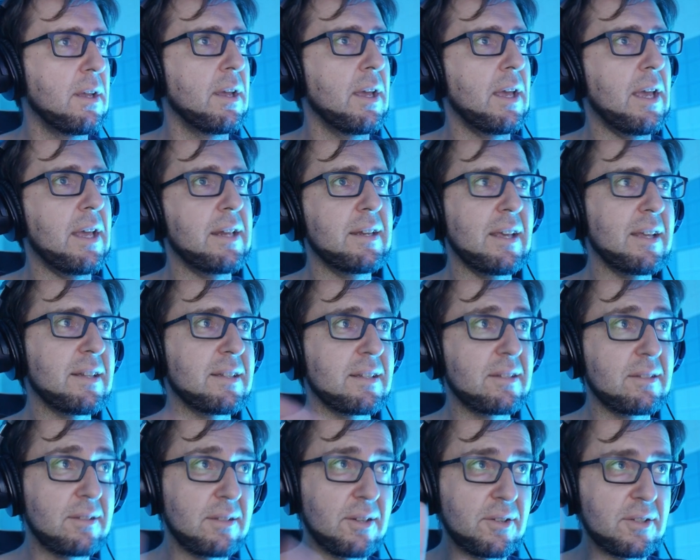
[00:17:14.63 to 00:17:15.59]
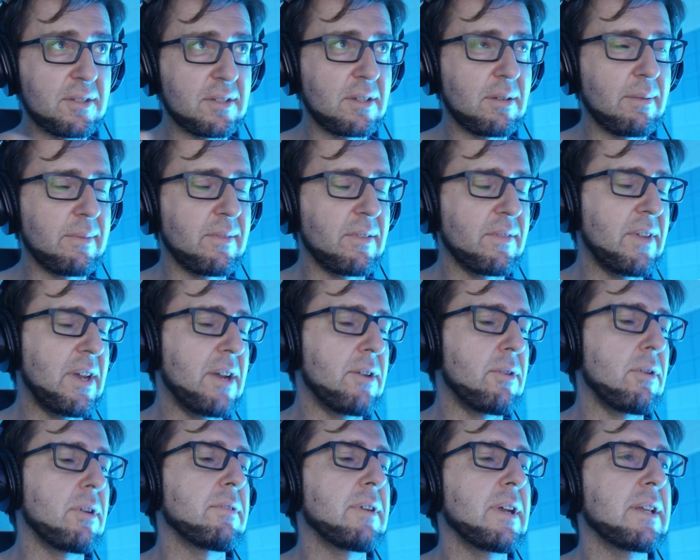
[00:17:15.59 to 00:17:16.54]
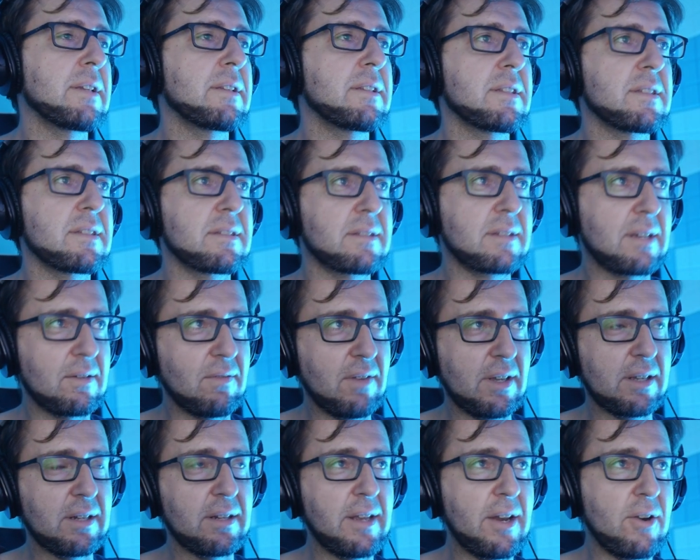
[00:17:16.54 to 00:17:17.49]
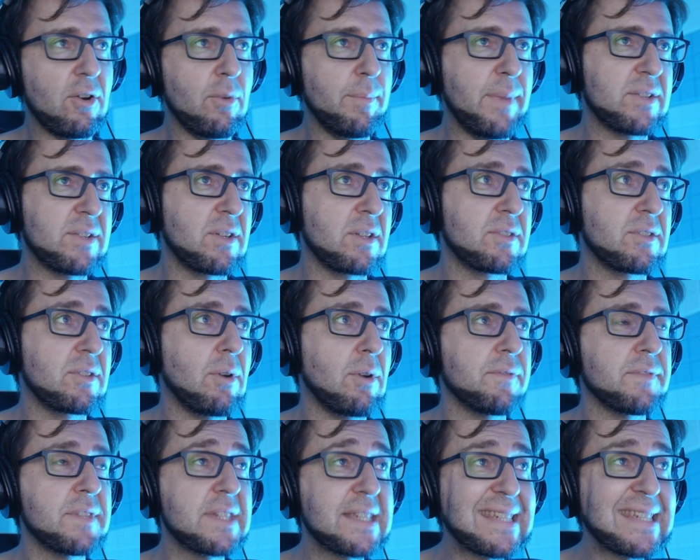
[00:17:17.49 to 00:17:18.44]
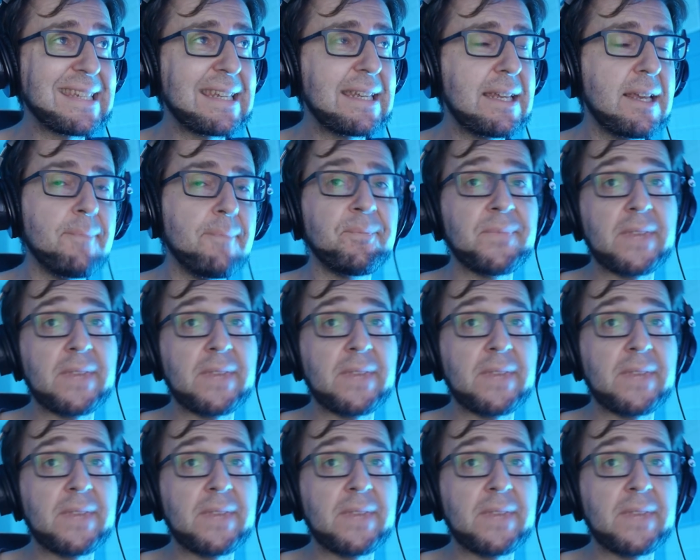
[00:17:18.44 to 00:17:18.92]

And then there's a kind of error, right? This is kind of like an error measure that you often see.